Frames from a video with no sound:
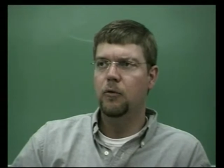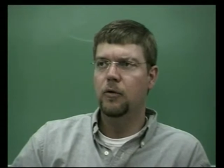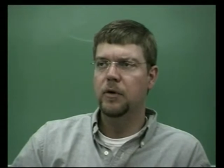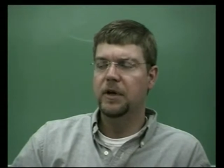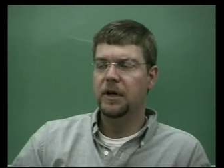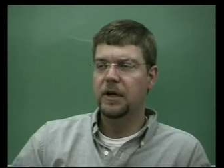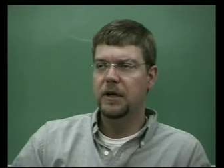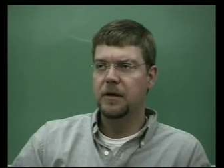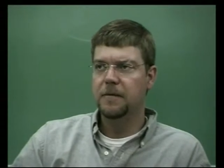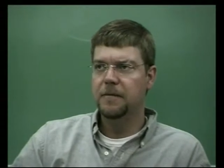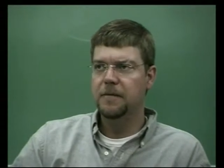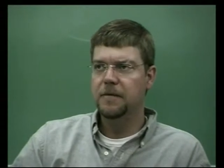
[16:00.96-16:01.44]
with
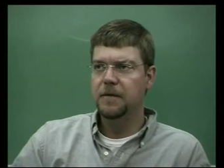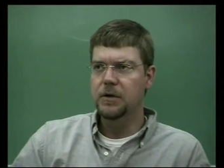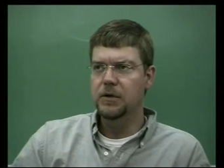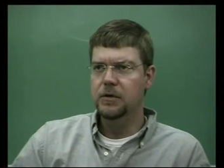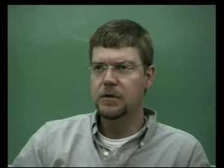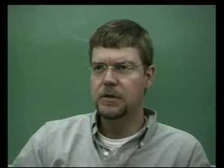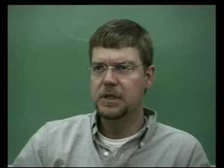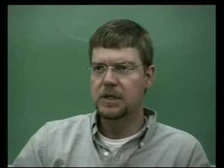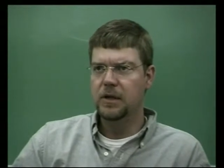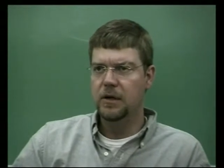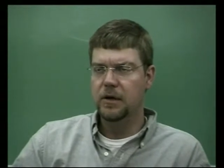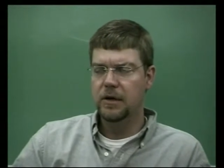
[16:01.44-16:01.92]
a
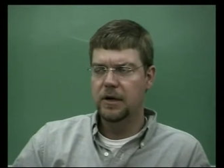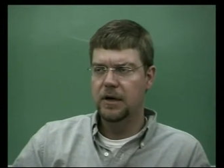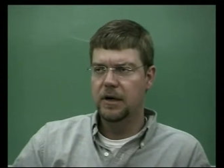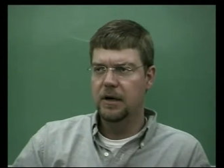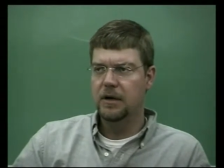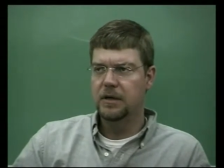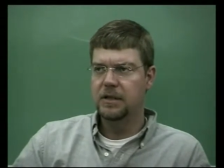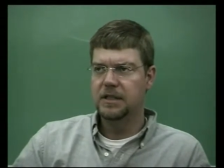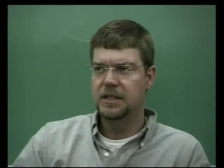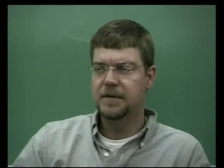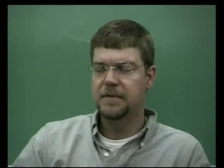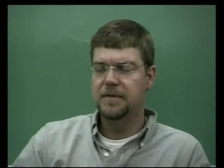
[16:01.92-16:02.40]
confused look
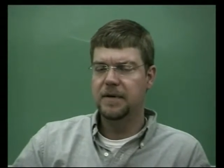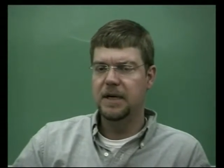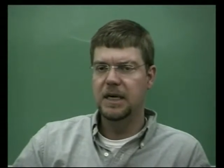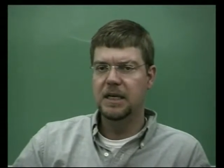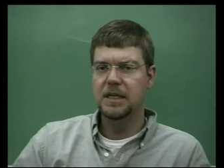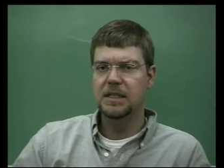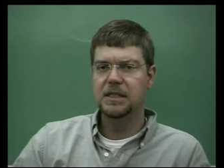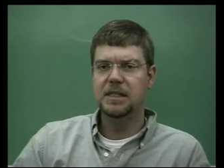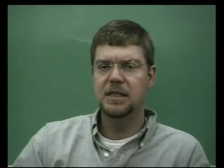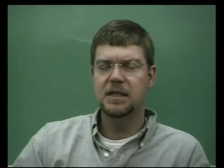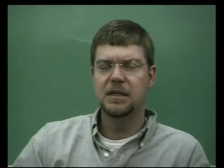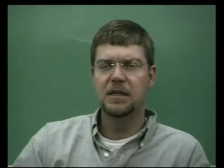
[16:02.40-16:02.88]
on his
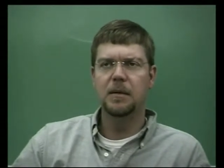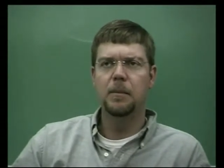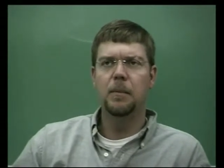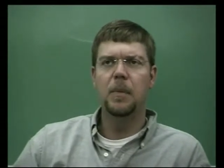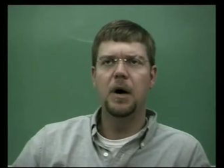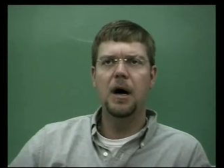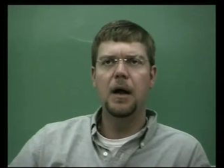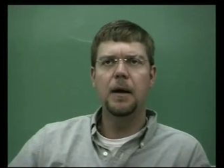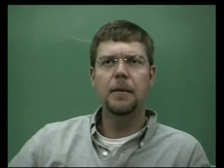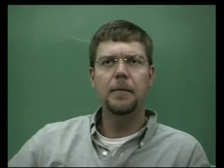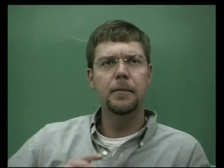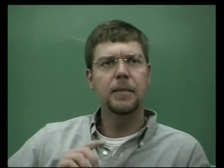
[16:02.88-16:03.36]
face, and the
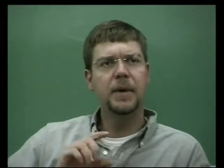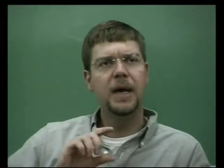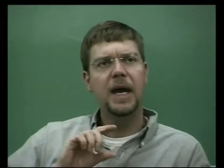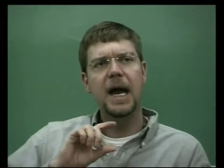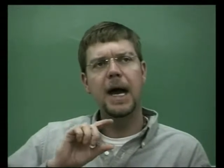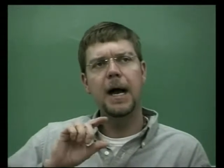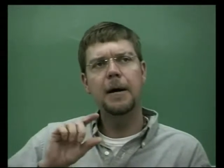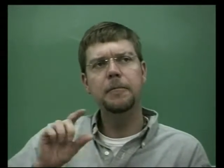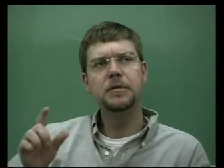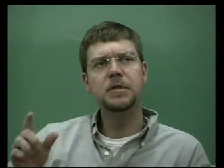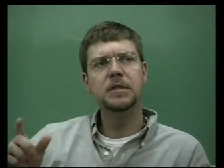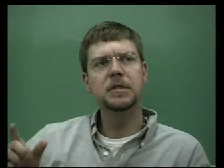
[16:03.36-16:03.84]
bottom
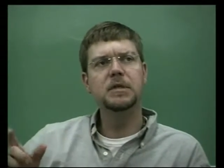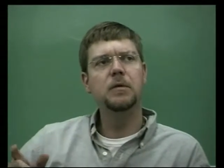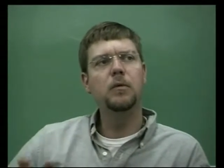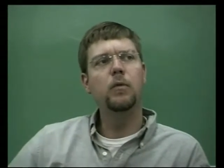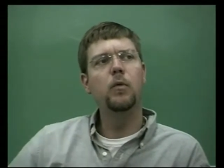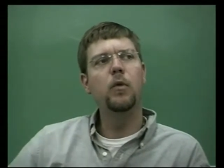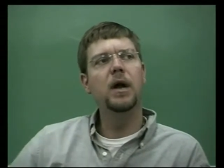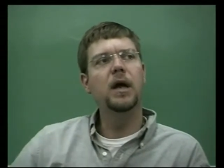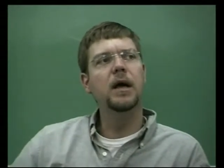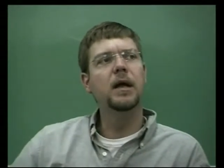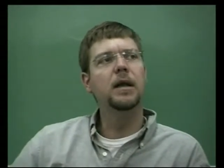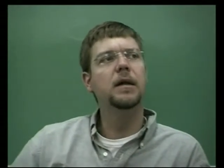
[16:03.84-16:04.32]
caption
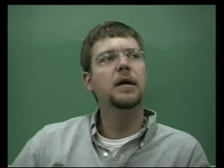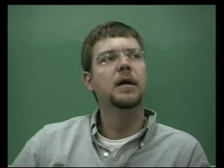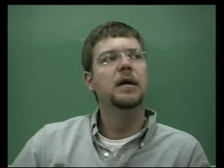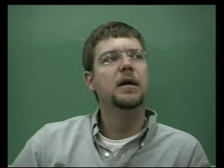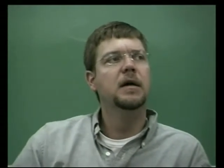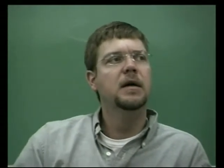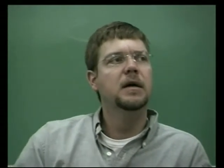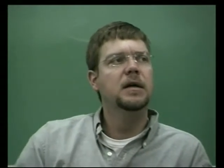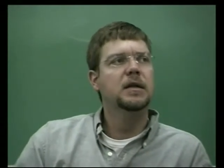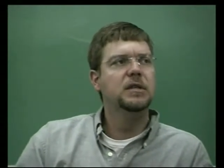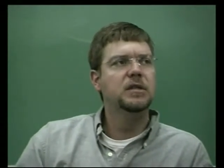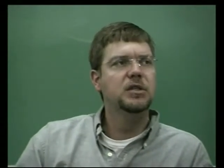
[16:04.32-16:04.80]
read,
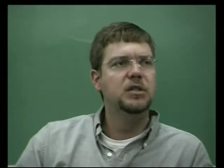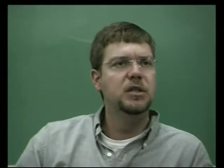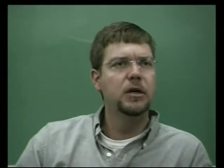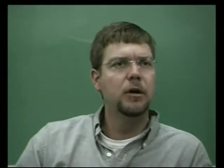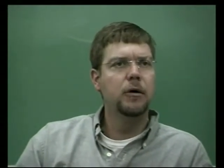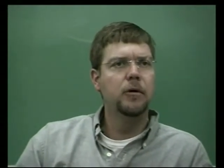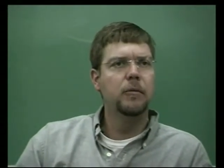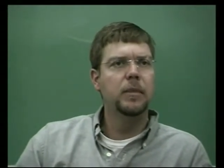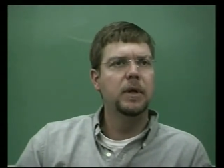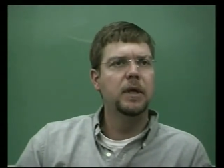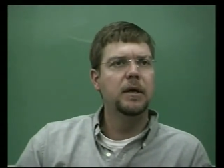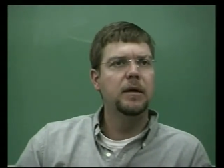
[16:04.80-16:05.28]

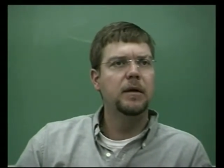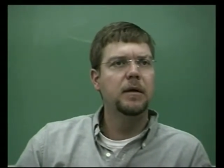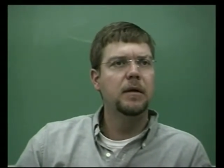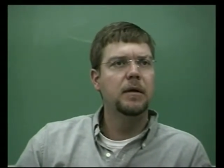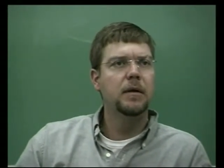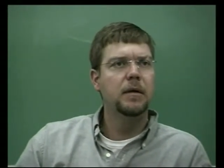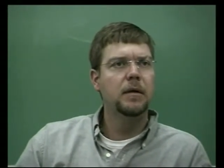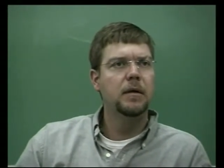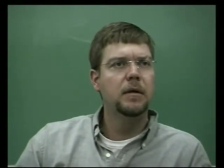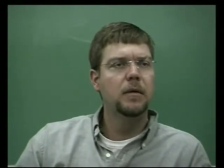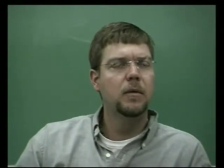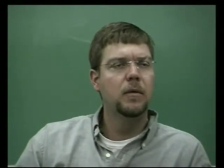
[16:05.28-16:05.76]
"Gentlemen,
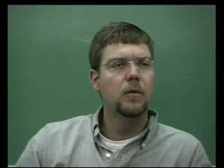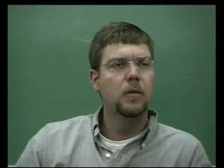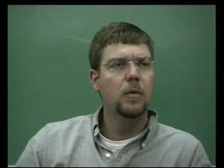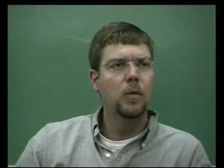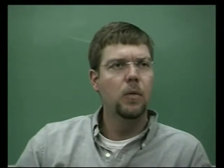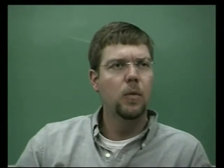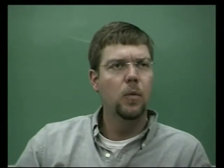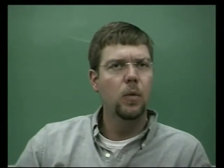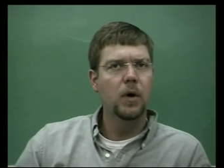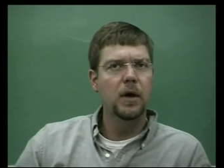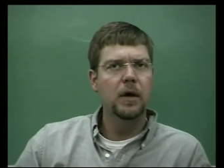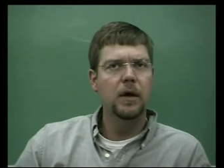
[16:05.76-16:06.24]

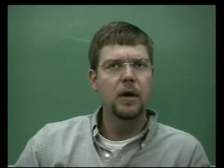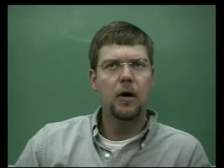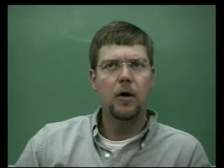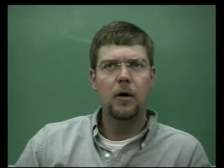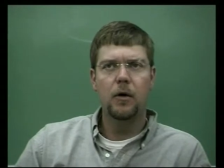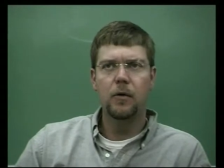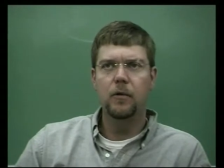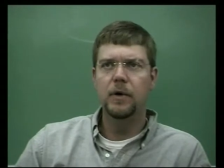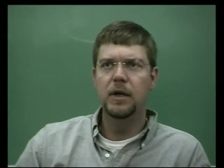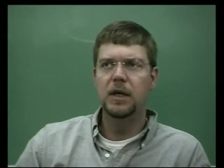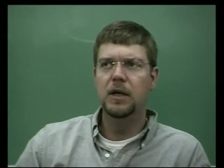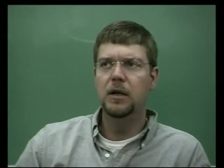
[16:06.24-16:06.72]
what are
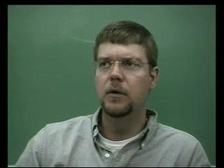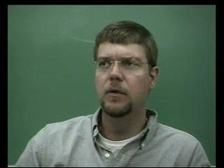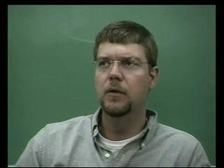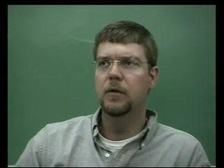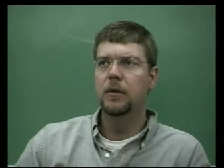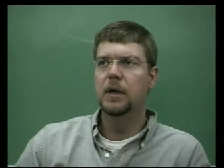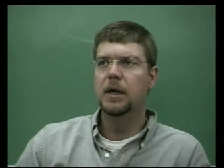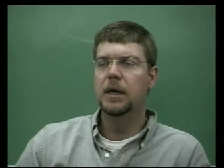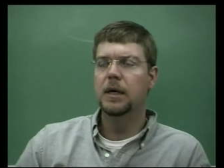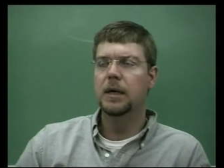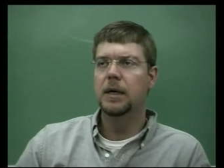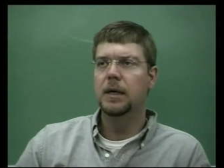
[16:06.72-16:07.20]
we
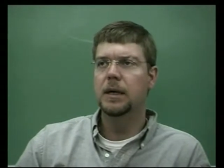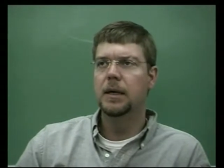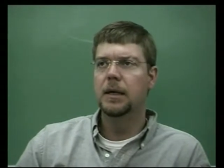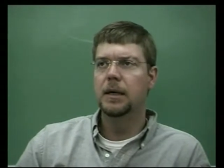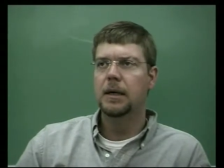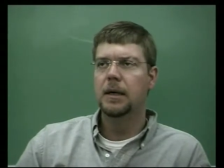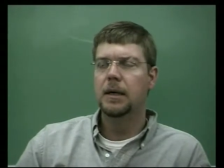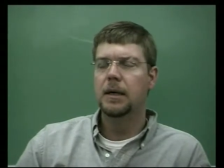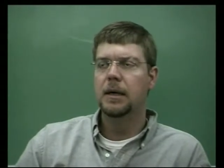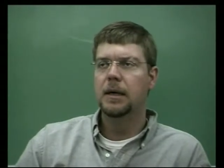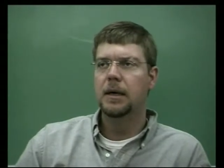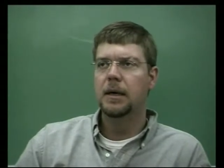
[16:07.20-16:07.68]
doing?"
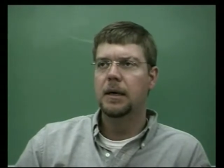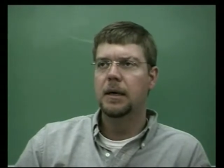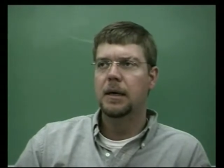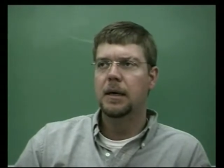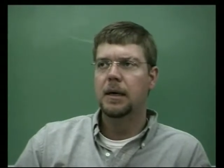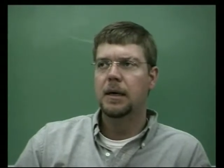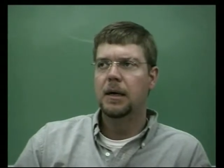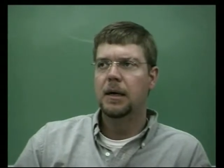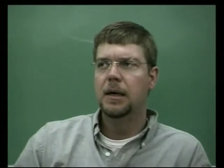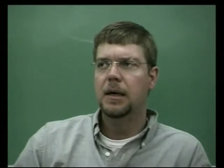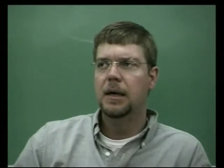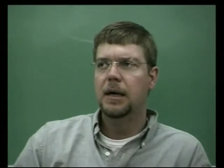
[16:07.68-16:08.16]

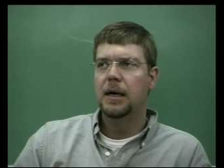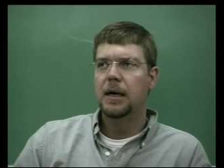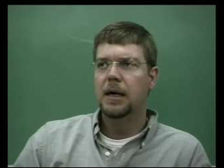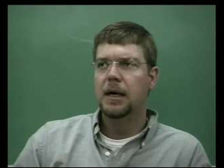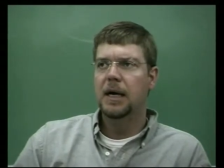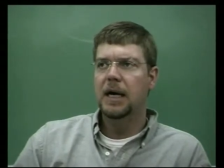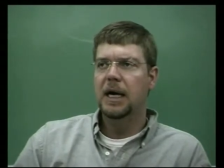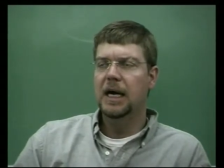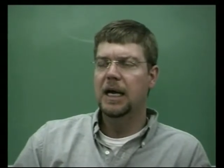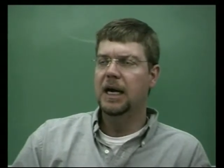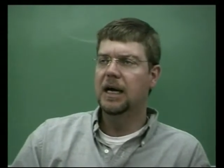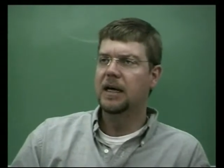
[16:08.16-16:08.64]

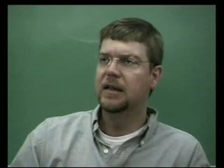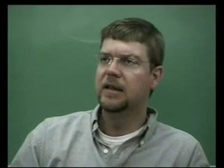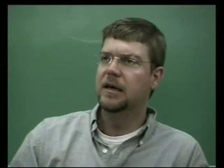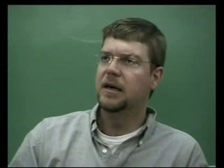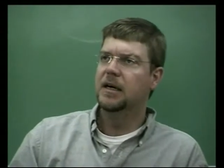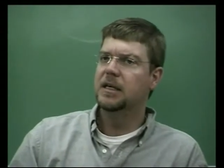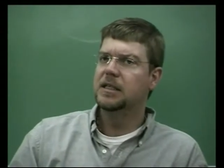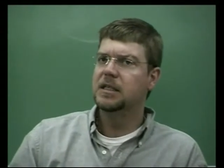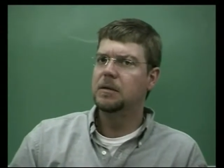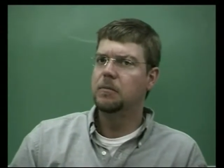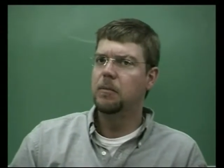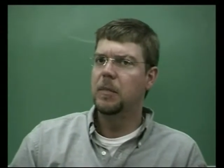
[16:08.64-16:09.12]
And I
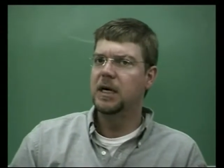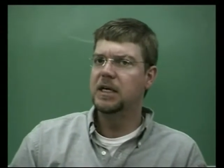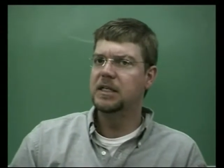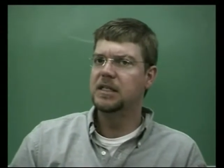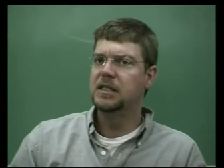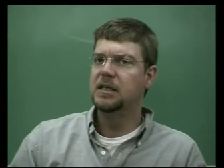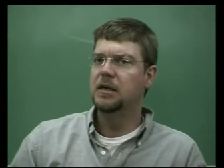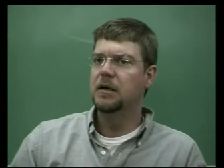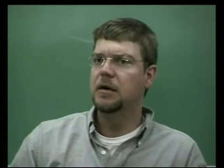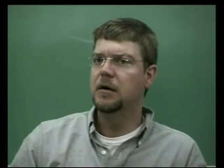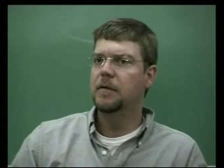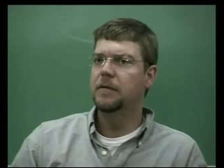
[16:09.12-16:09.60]
thought to
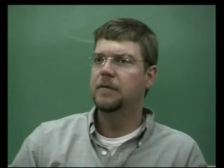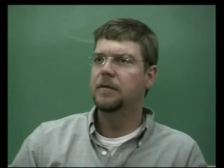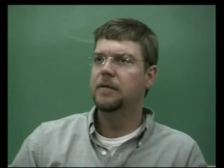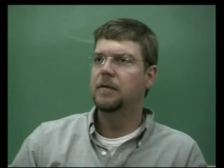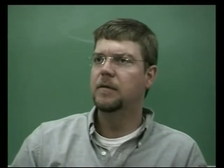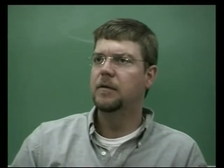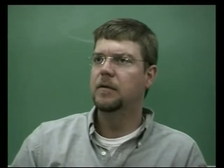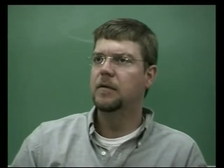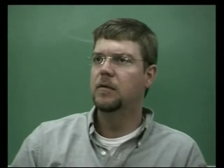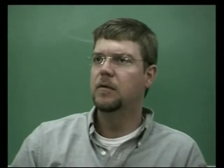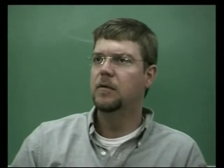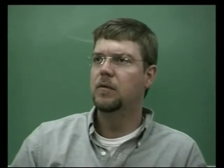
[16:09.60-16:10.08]
myself,
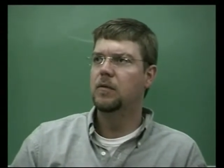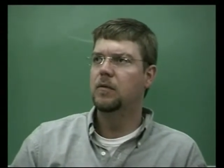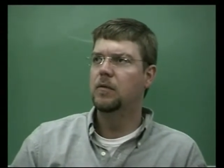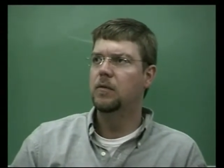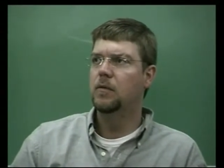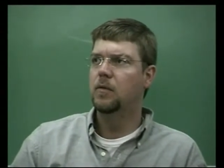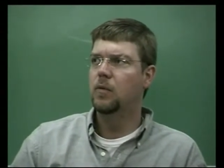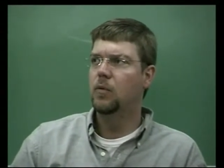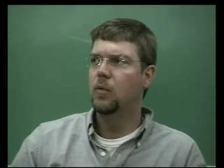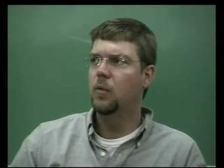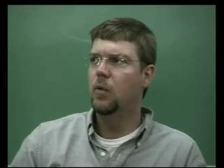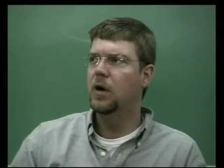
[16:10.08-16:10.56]

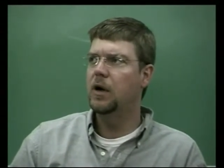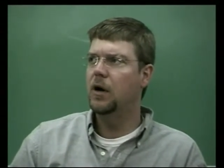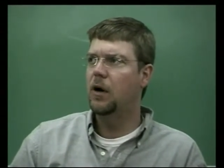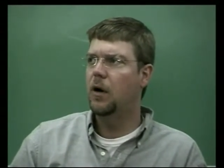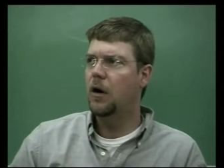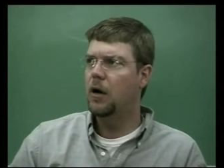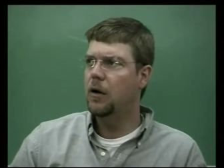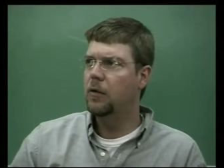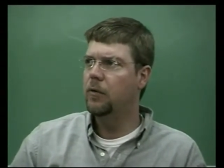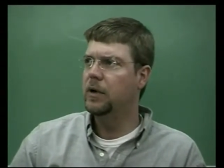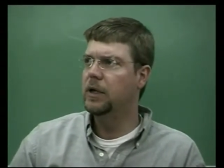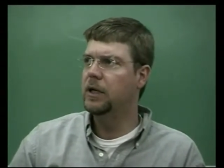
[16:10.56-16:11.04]
what
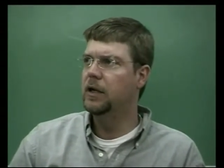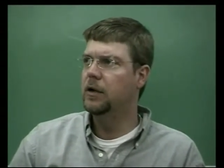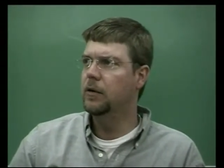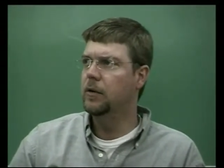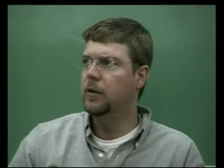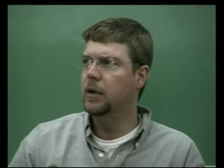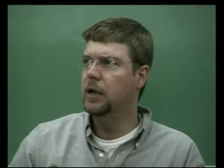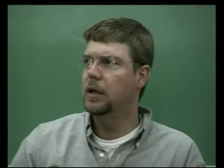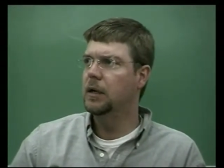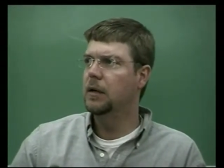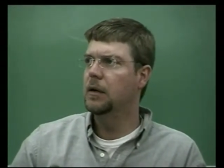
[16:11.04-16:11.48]
are we doing?